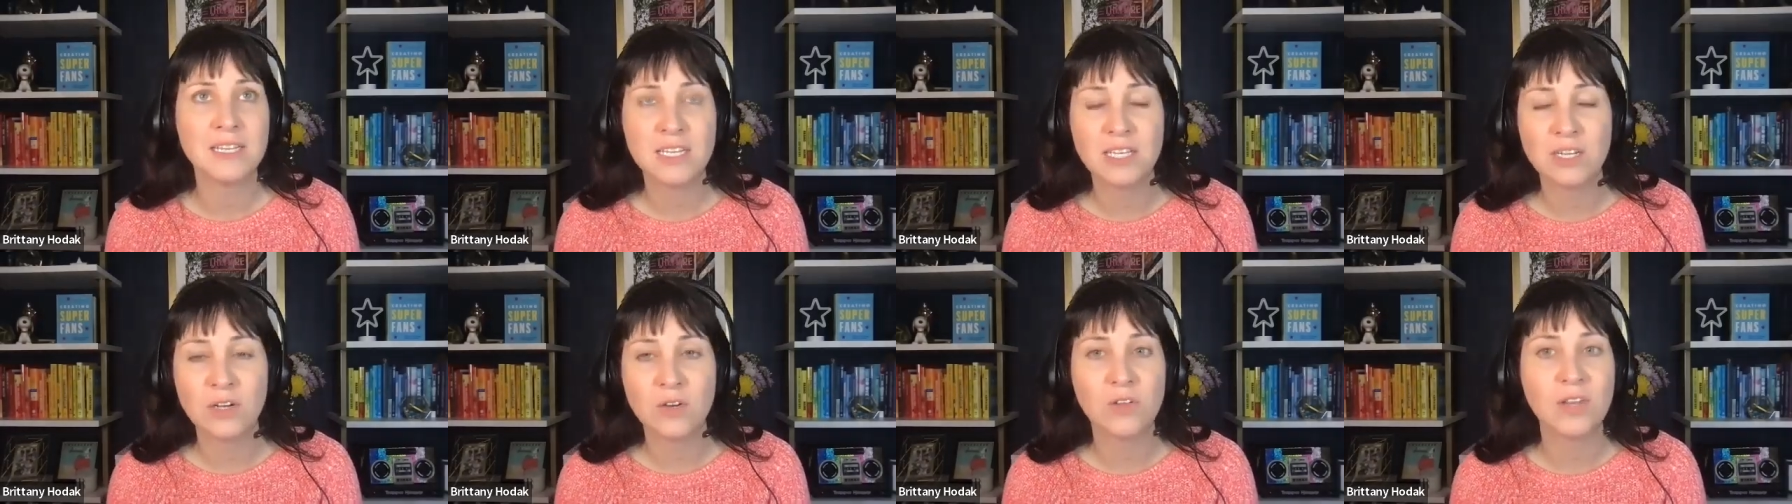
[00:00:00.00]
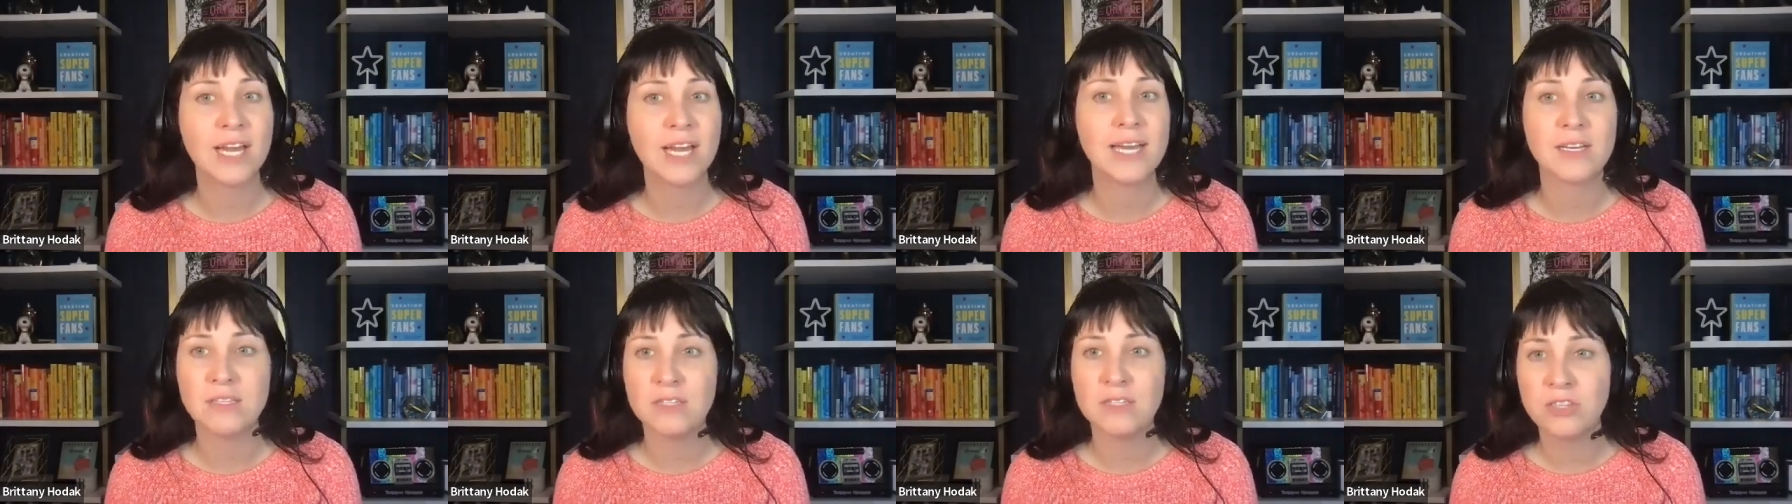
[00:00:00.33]

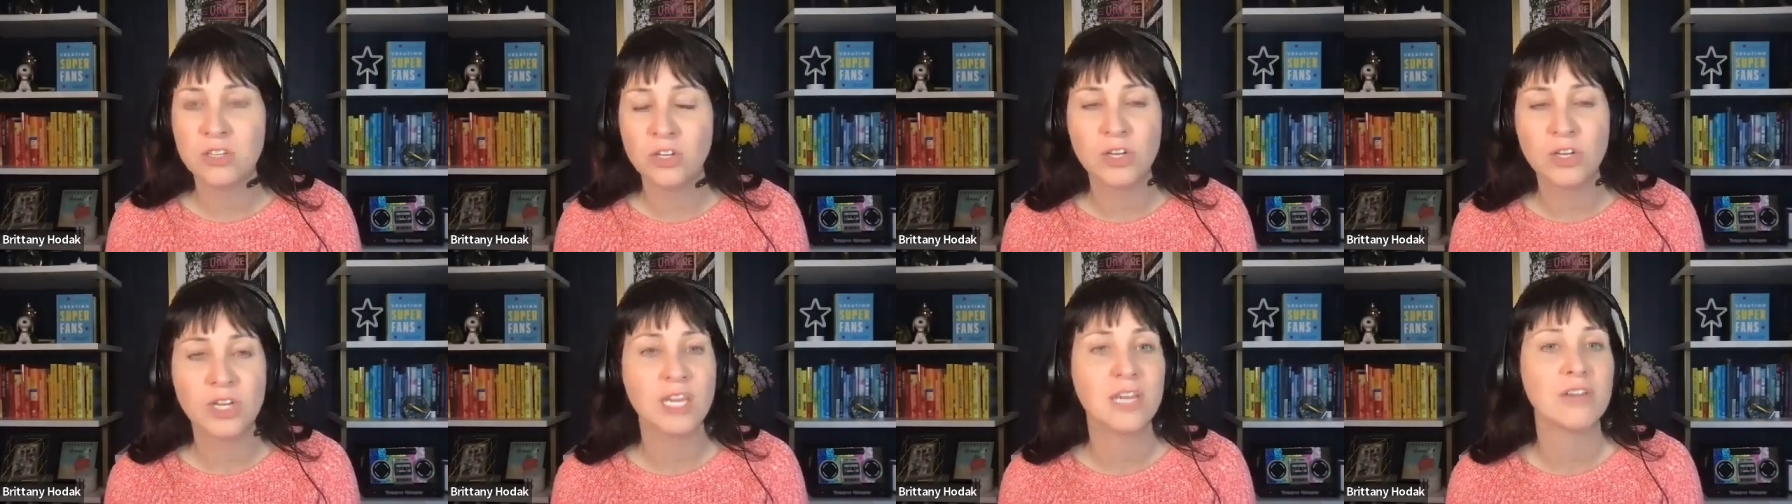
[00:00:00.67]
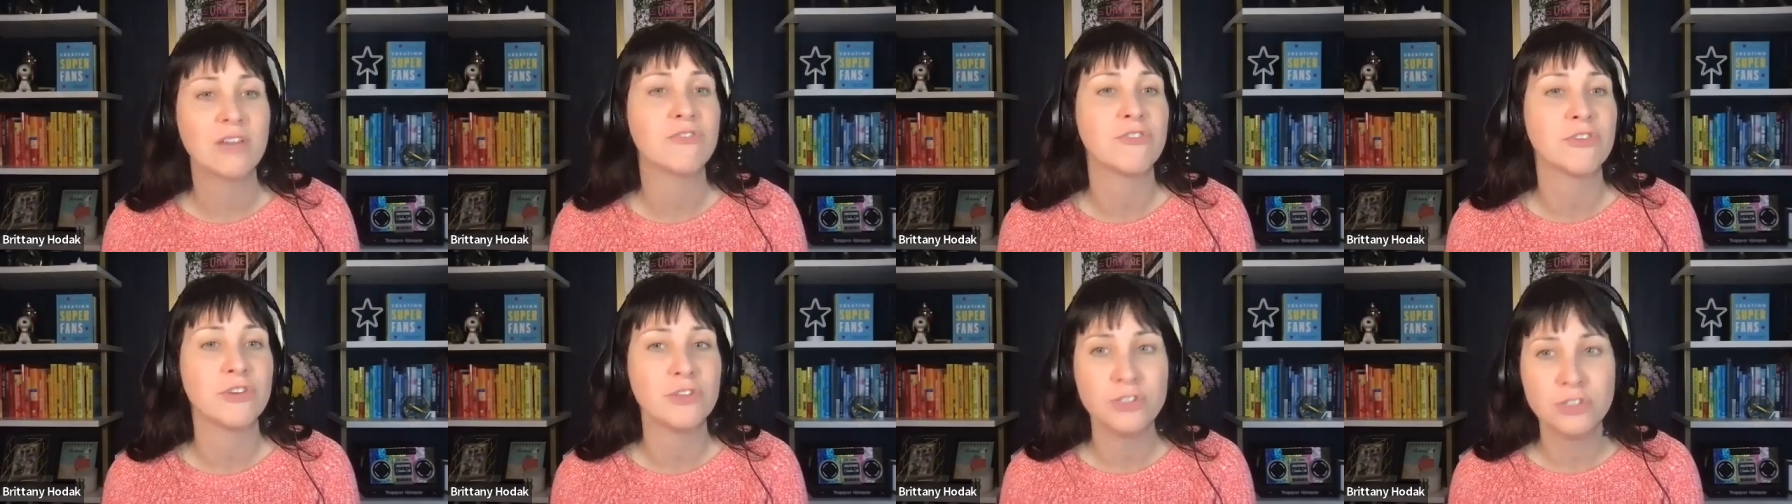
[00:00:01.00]
like looking
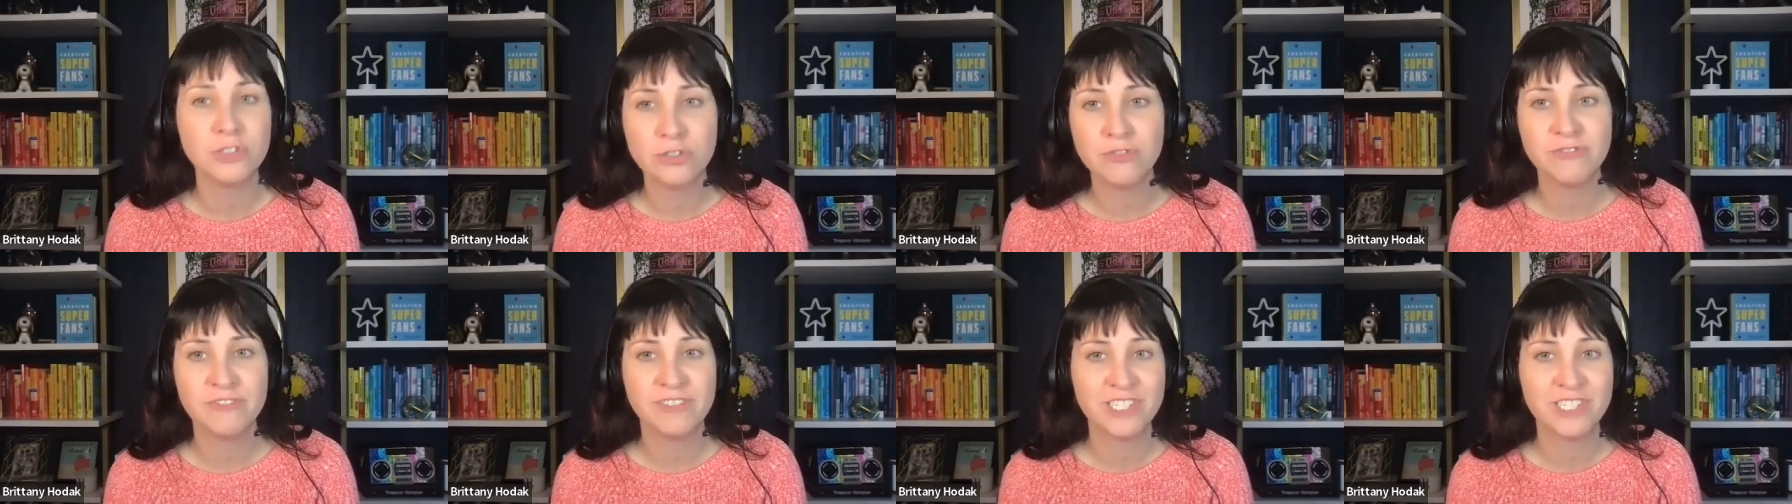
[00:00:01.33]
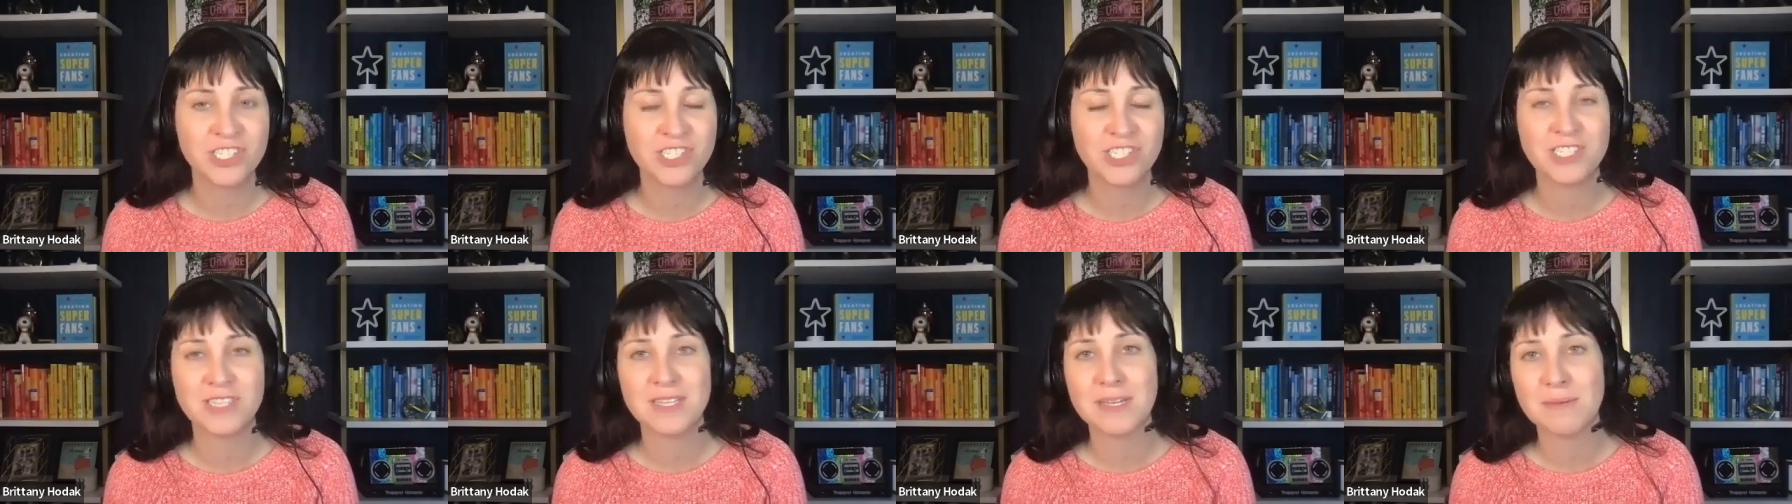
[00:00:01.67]
for new
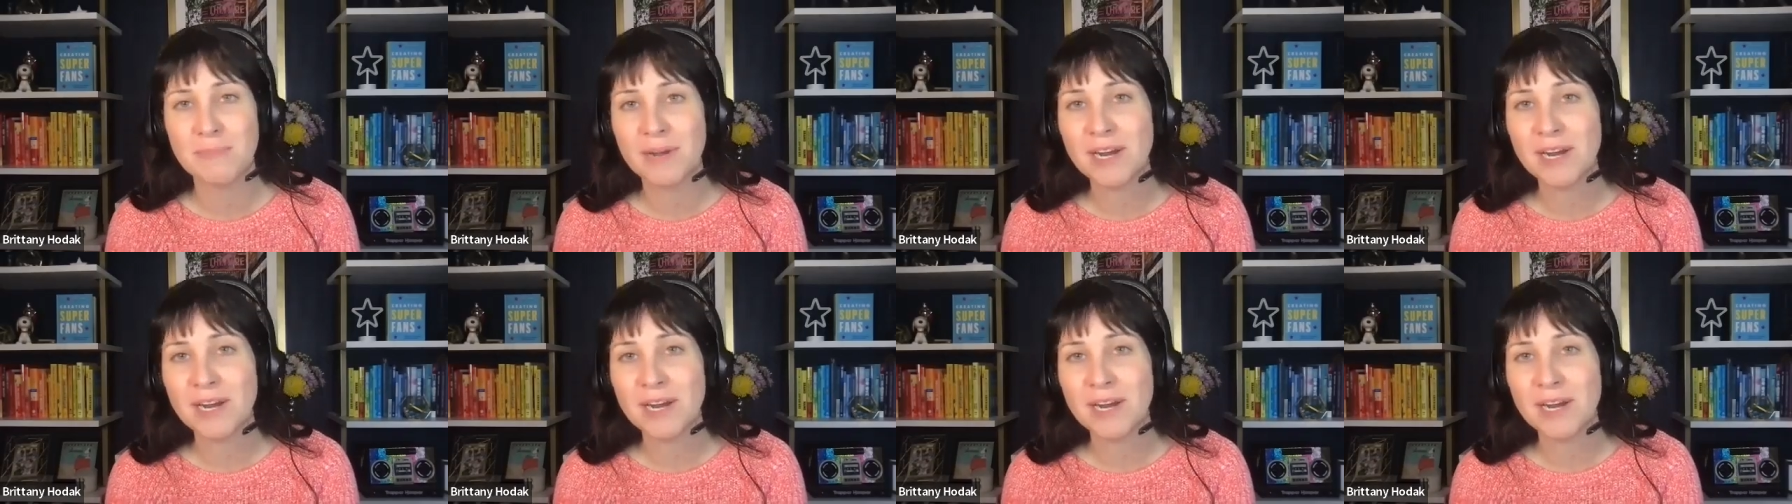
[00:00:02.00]
fish in the